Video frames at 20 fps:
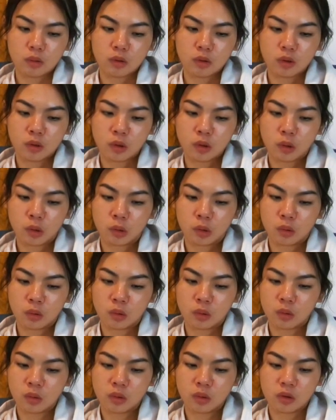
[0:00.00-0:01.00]

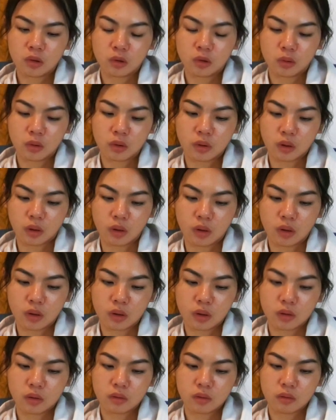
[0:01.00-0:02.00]
You should talk
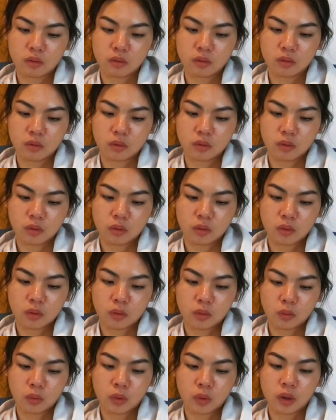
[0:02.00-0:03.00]

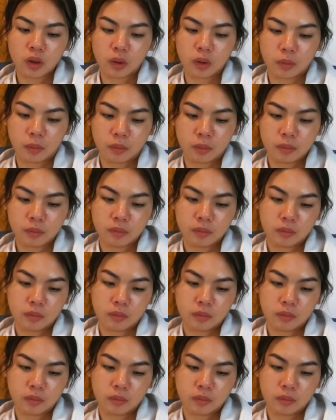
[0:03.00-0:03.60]
with him.